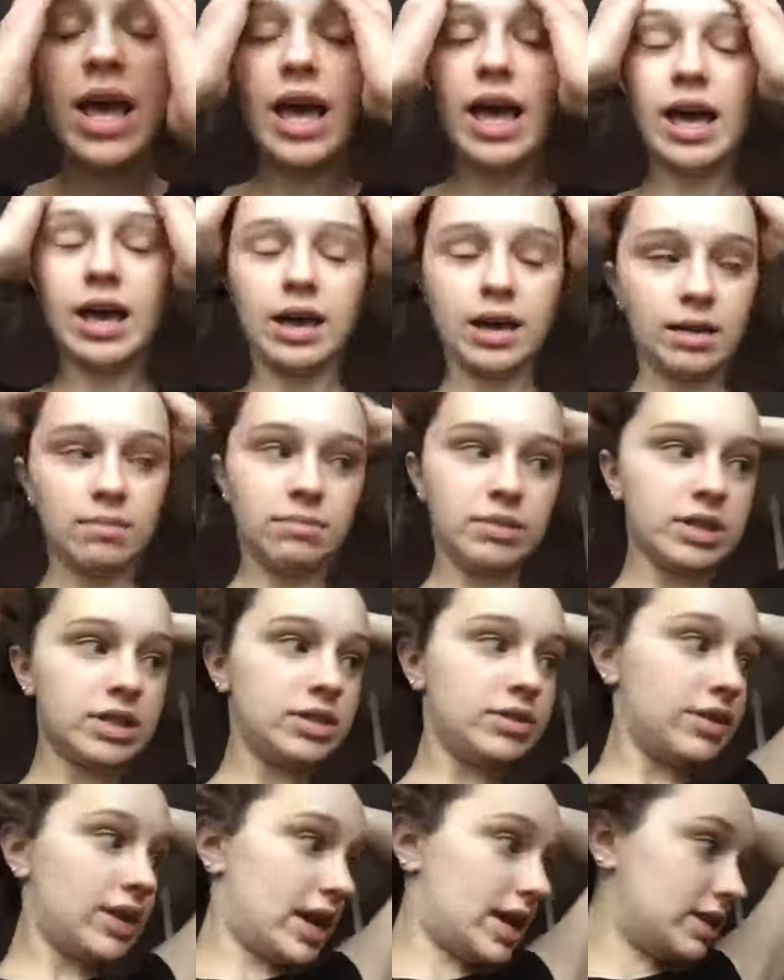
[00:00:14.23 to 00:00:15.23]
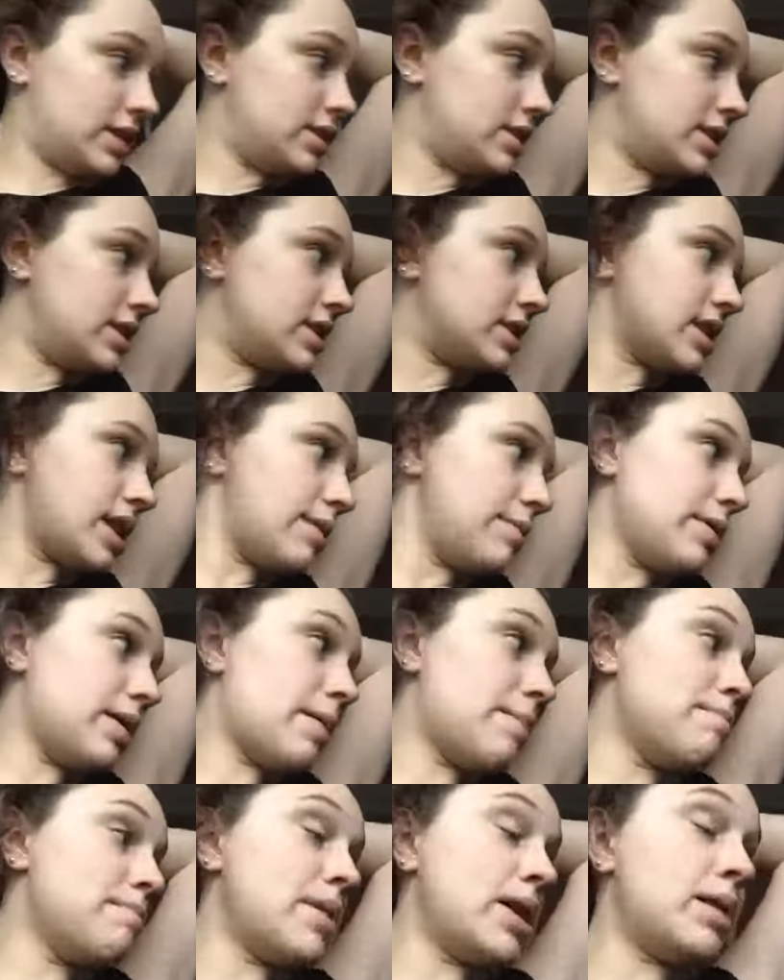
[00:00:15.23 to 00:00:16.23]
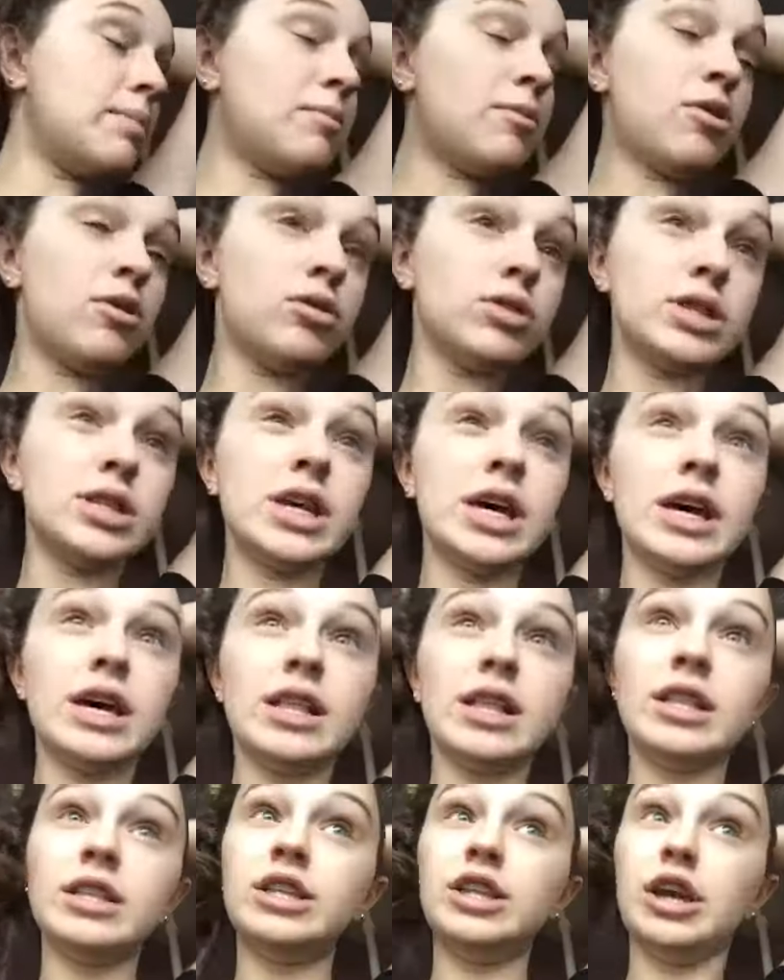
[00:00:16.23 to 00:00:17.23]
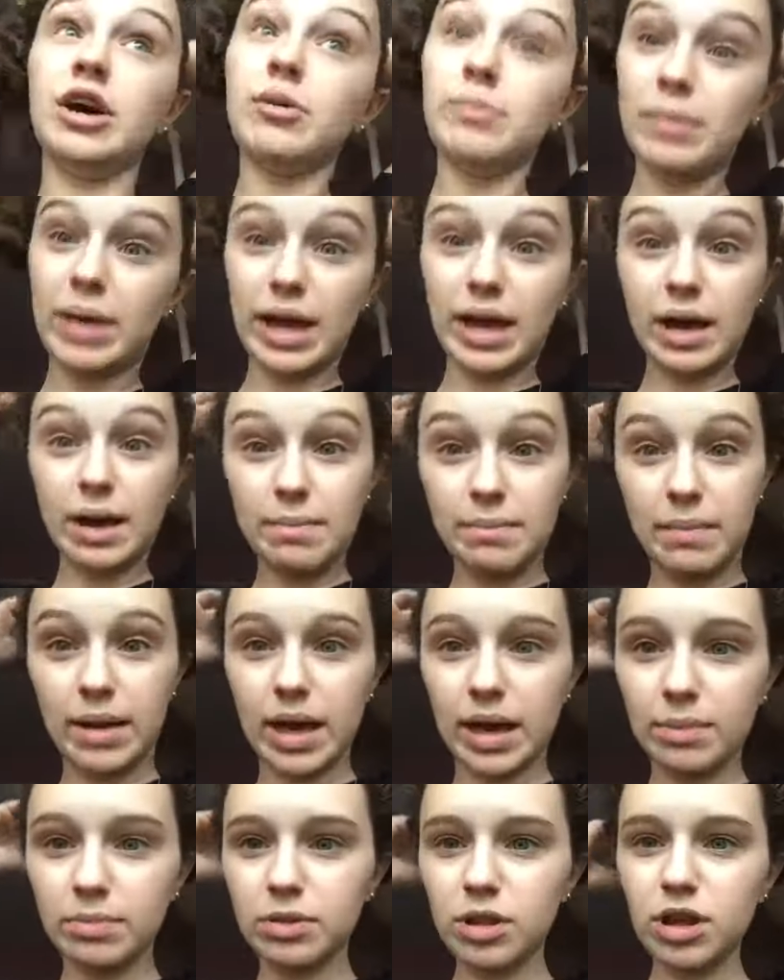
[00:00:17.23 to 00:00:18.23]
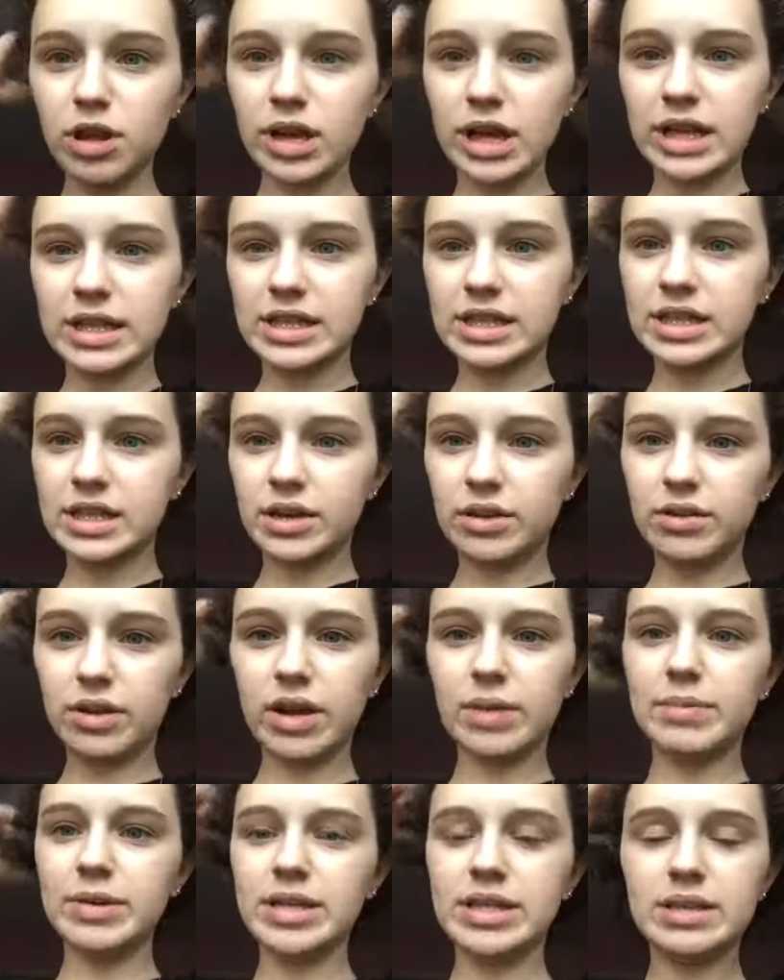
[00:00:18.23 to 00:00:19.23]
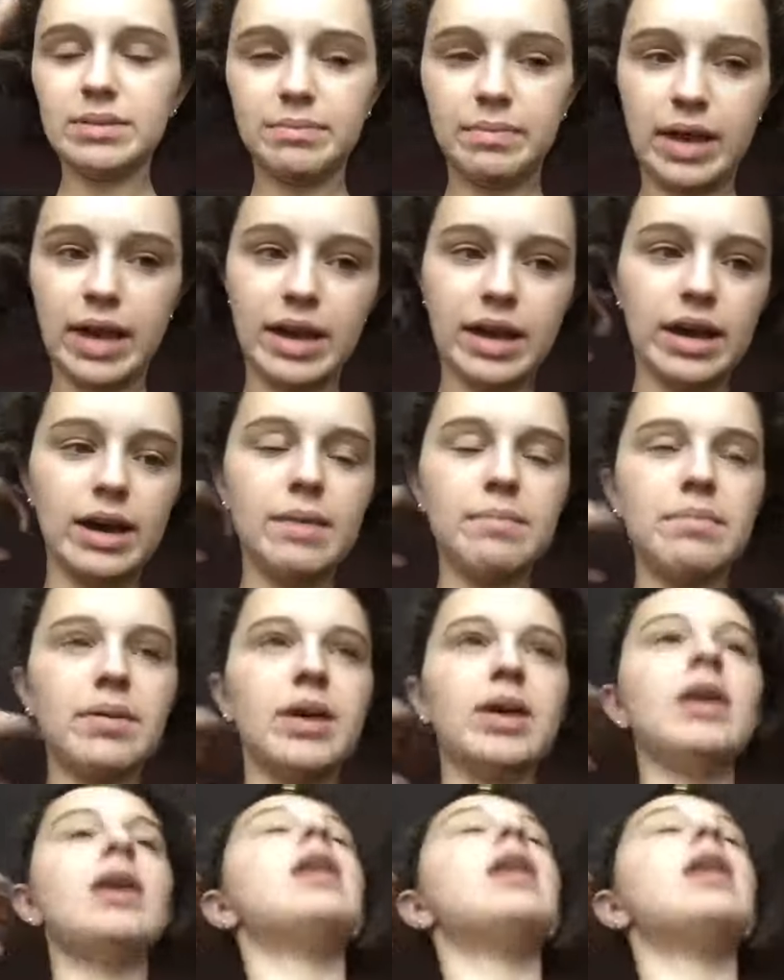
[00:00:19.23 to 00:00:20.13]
So this is gonna be a minimal to no makeup look. It's still gonna be some makeup.